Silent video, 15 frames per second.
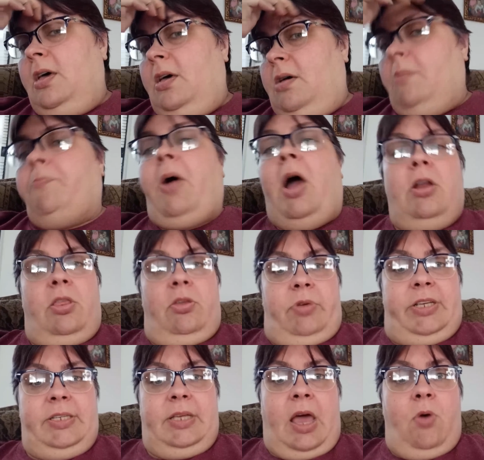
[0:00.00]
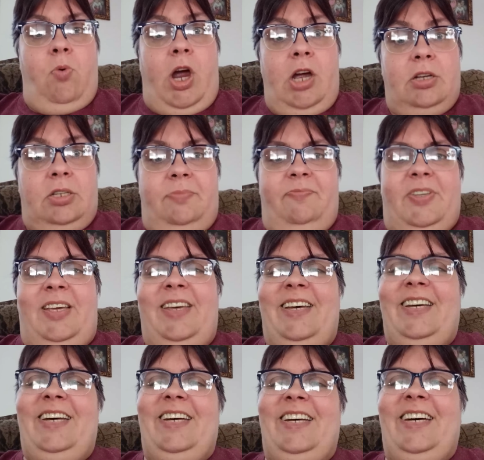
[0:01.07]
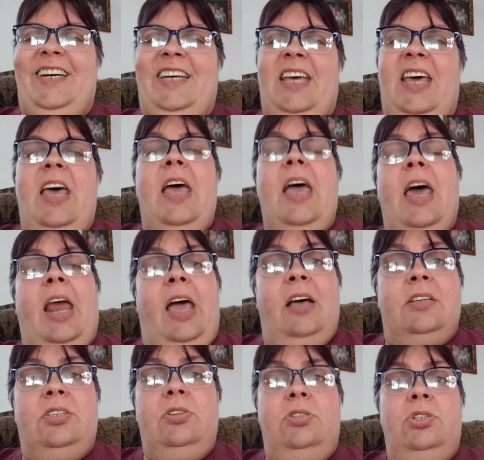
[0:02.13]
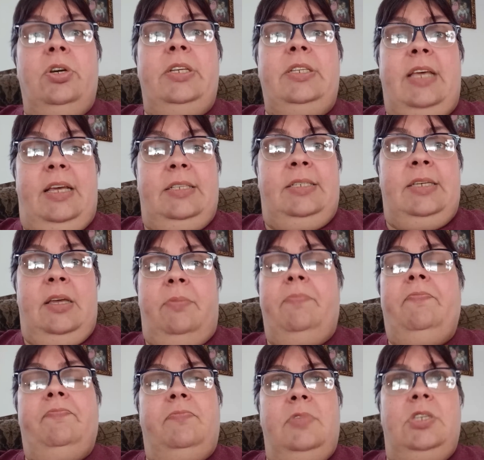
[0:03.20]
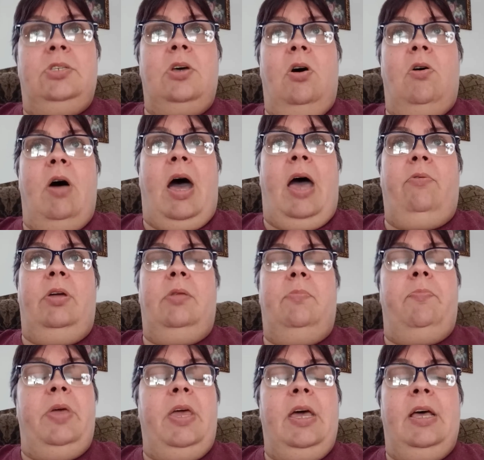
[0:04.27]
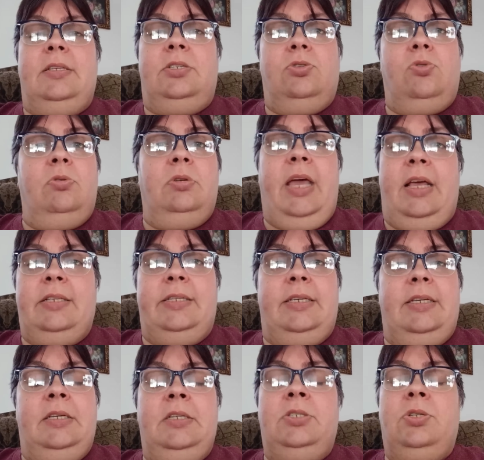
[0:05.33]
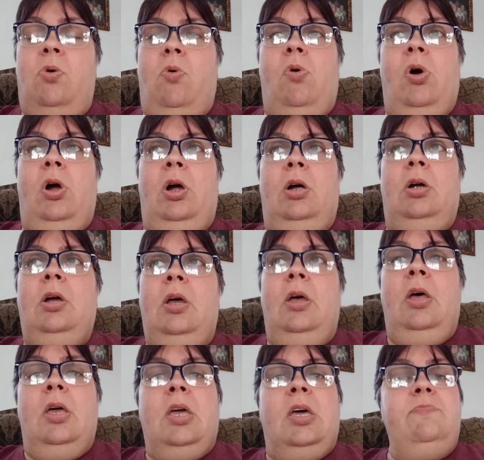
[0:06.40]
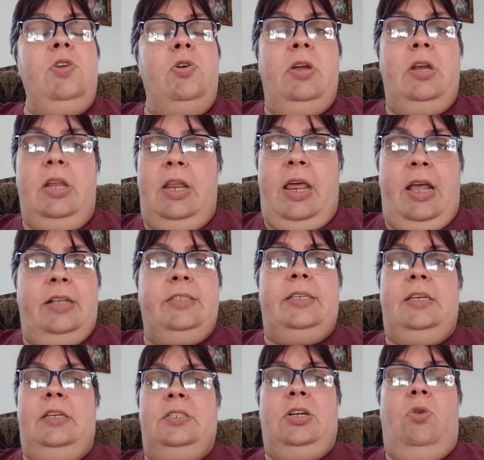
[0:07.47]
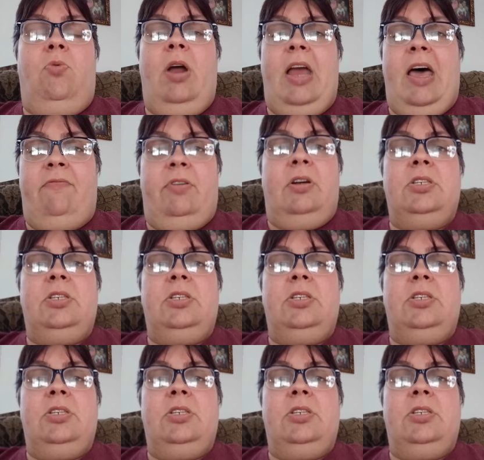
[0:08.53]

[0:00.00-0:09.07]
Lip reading: Part of the reason I worked. And I also enjoyed dancing. So I would be at school dances or community dances or whatever.